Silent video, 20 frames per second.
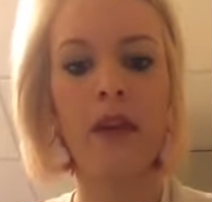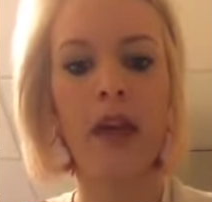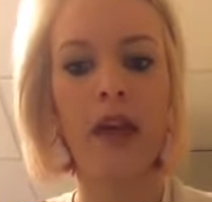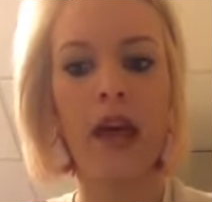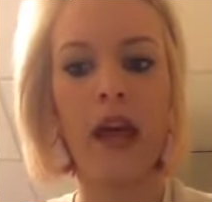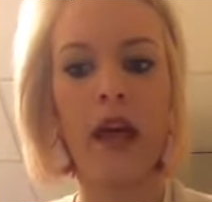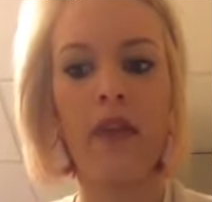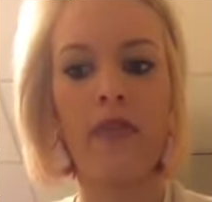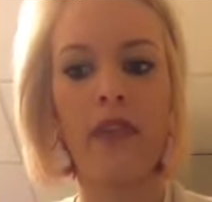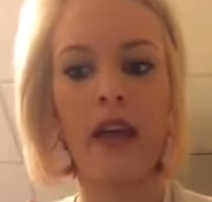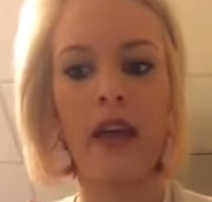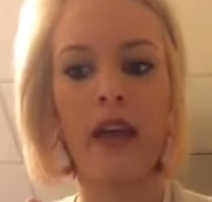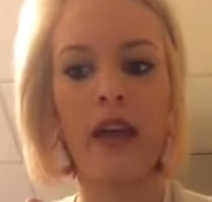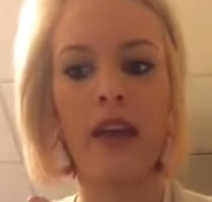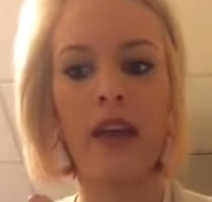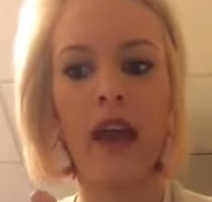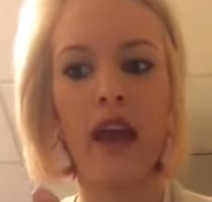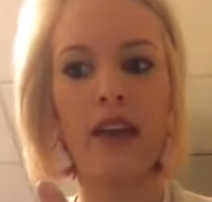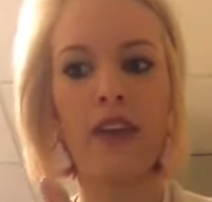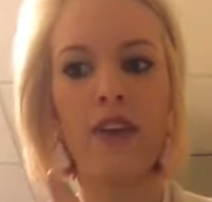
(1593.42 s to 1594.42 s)
And
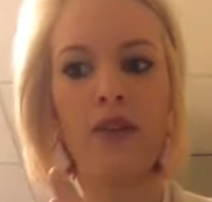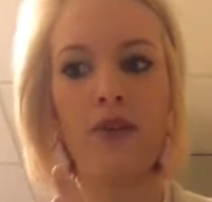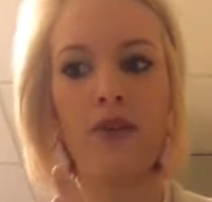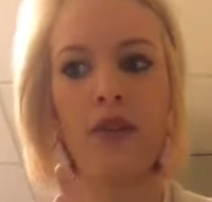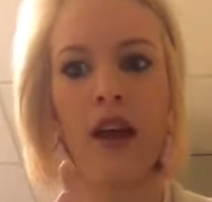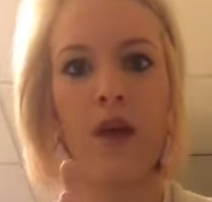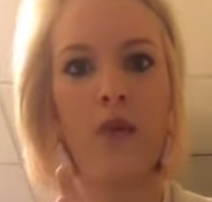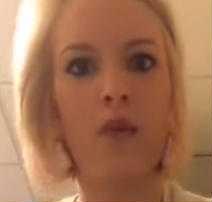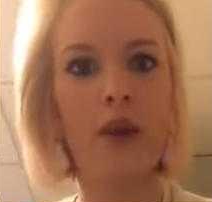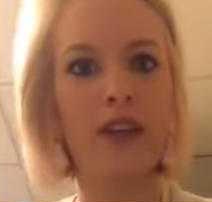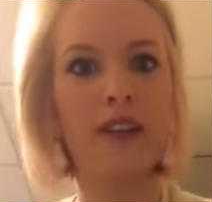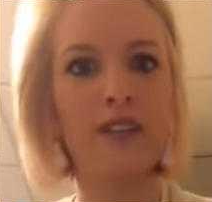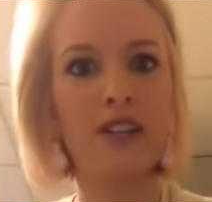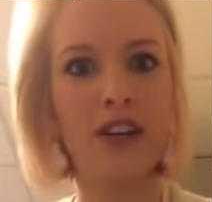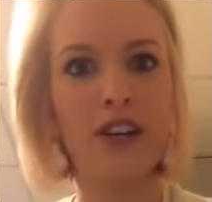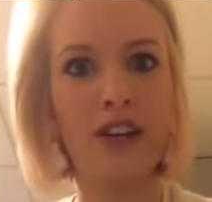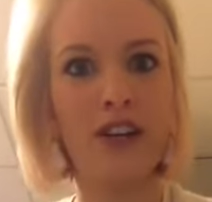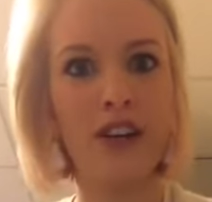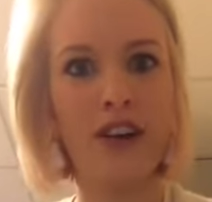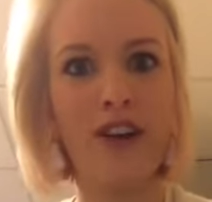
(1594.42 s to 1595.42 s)
then I knew that I wanted to
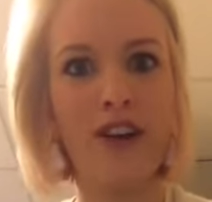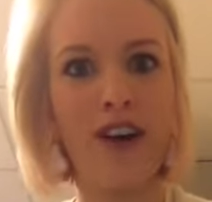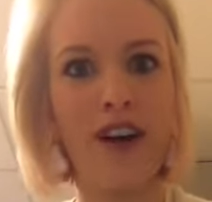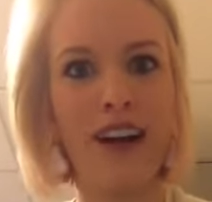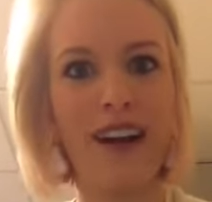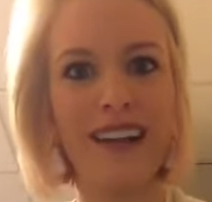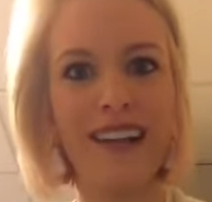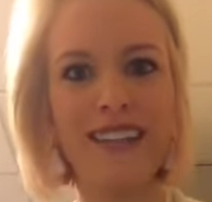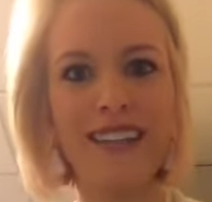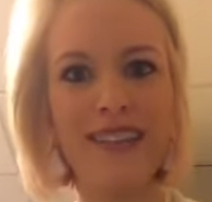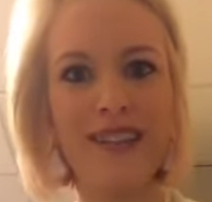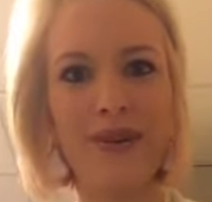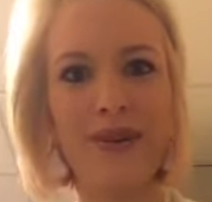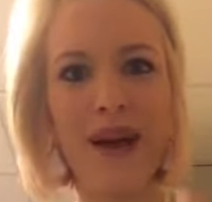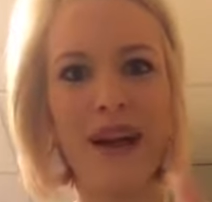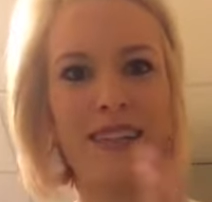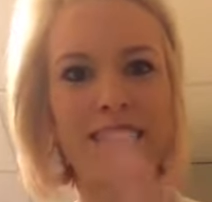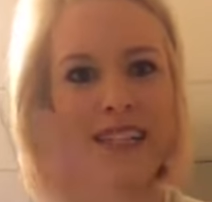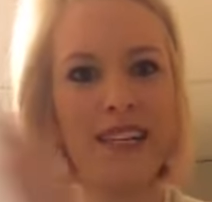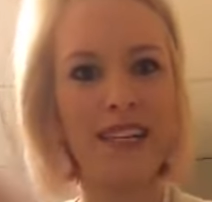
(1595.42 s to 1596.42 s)
earn a car. And so
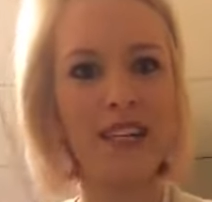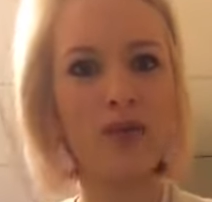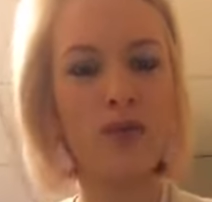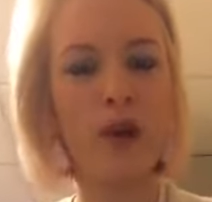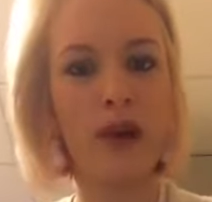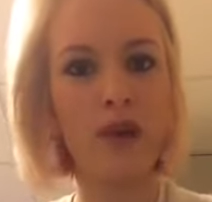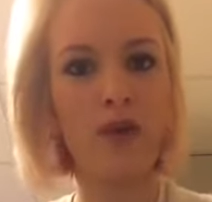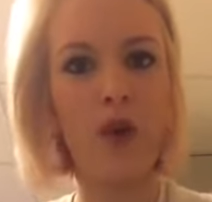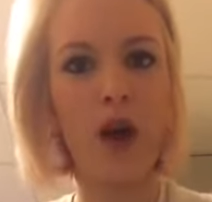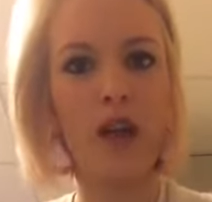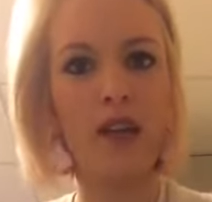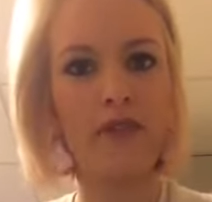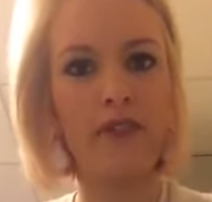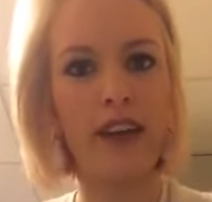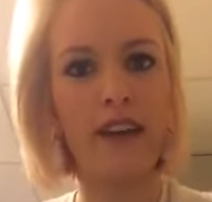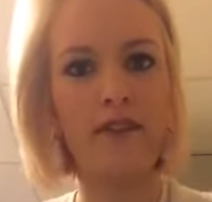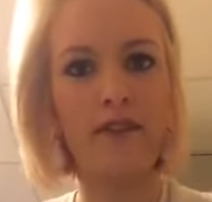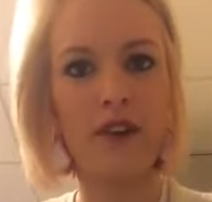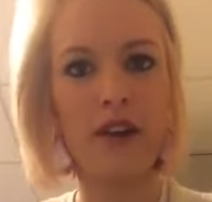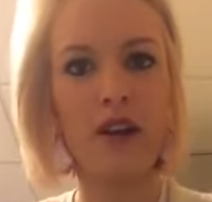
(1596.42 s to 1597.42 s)
I tier one
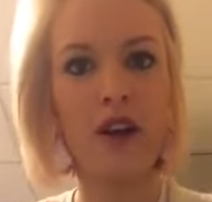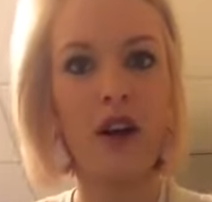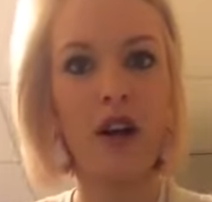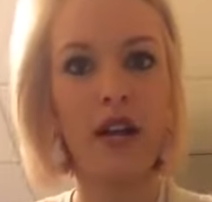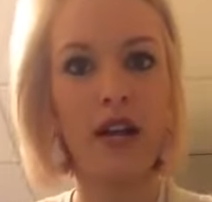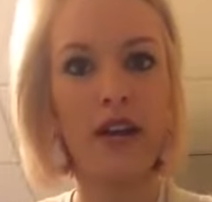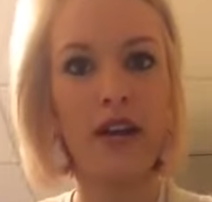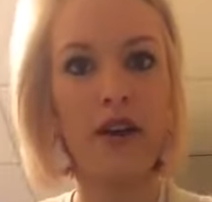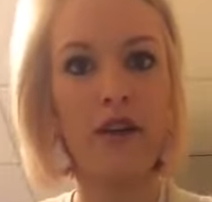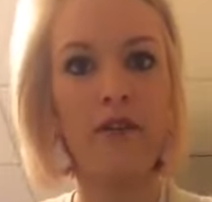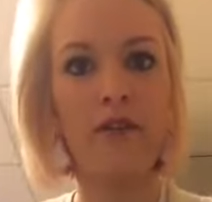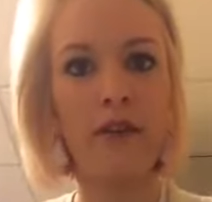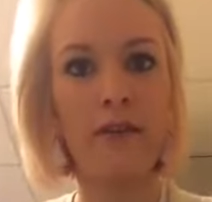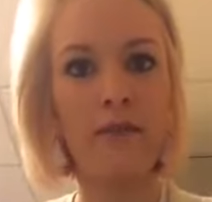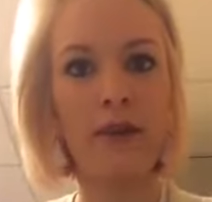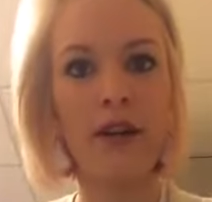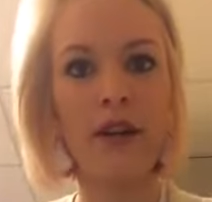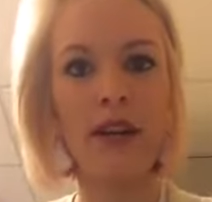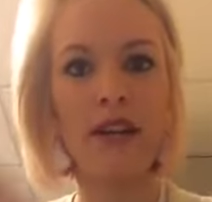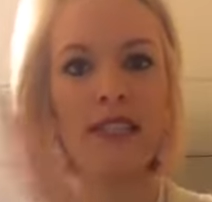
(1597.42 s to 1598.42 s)
qualified for a car in
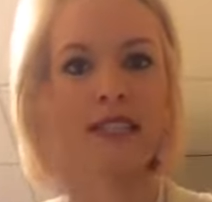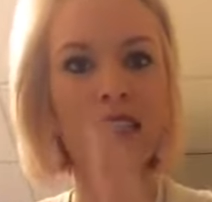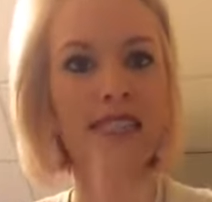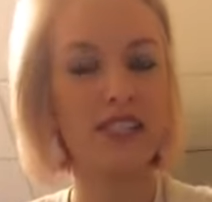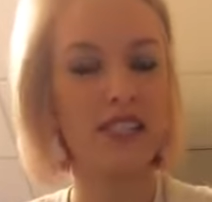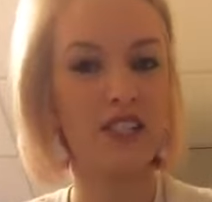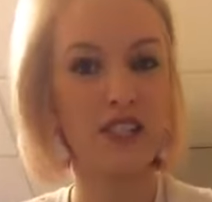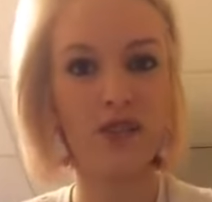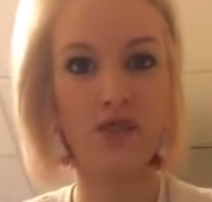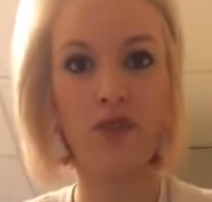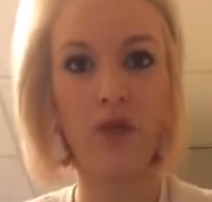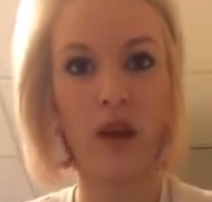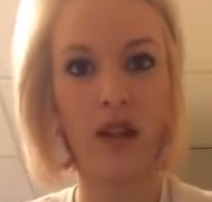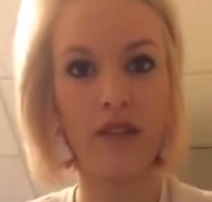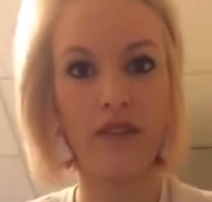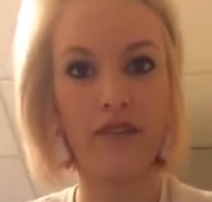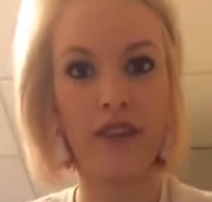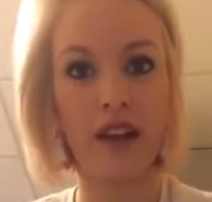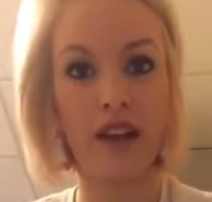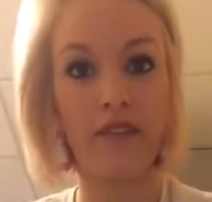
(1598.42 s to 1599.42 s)
November and tier two
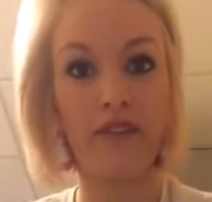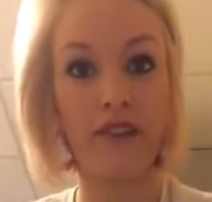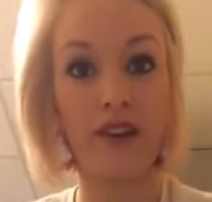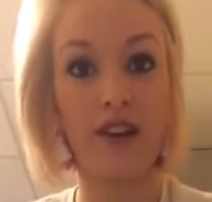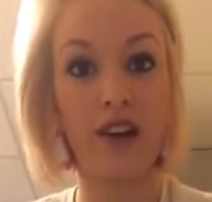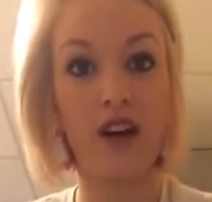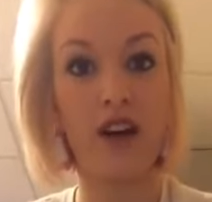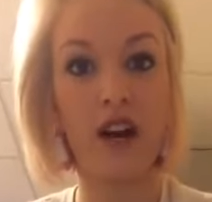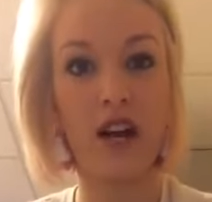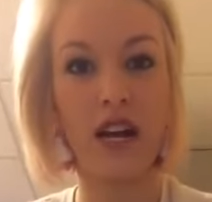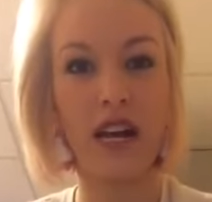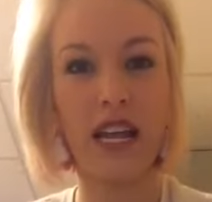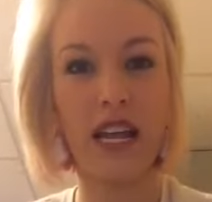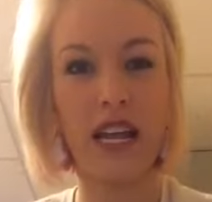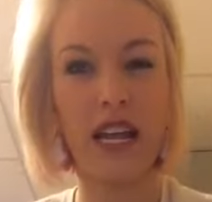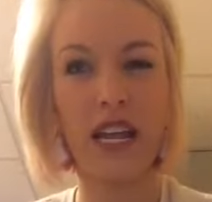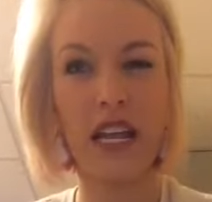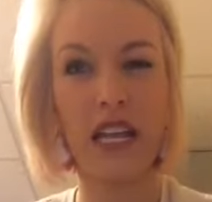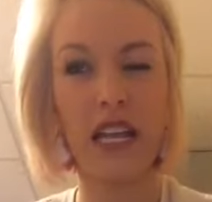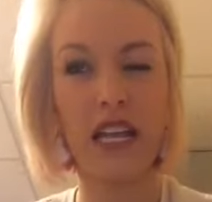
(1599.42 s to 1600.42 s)
qualified for a car
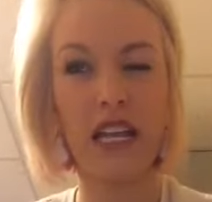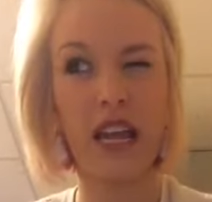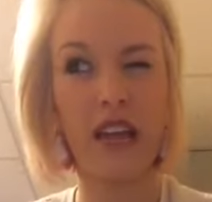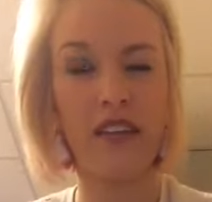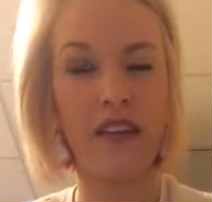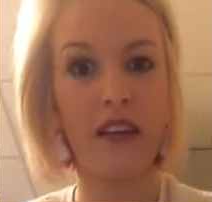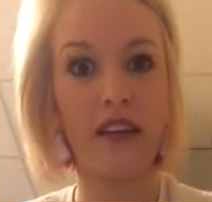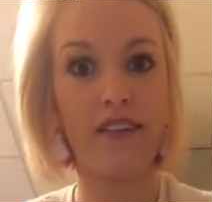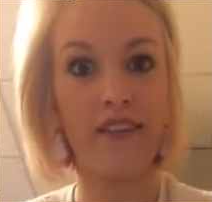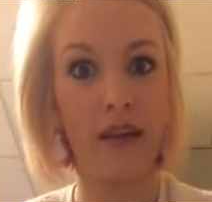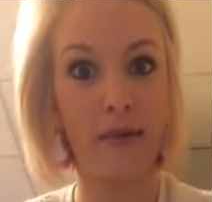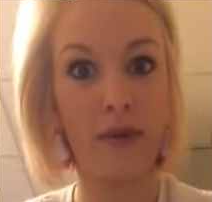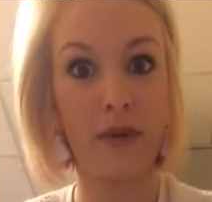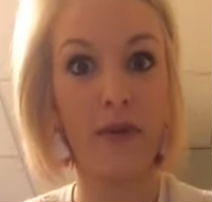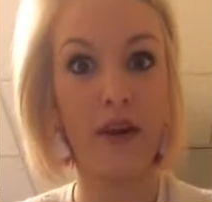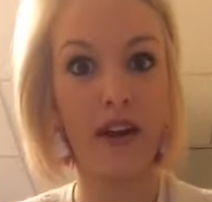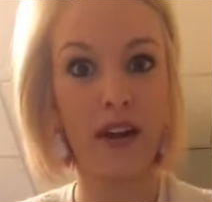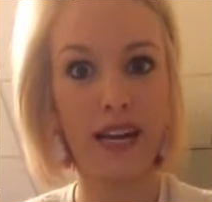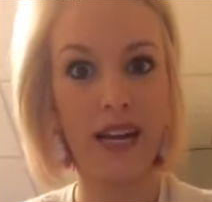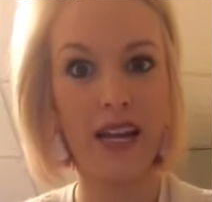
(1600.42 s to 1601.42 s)
in, I think,
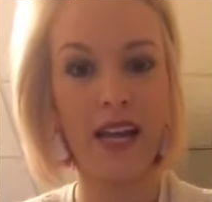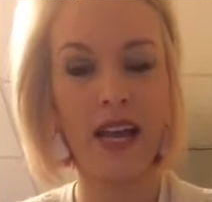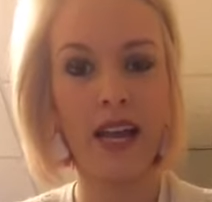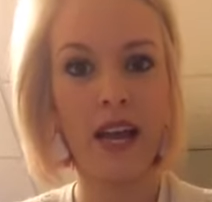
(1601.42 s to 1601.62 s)
February.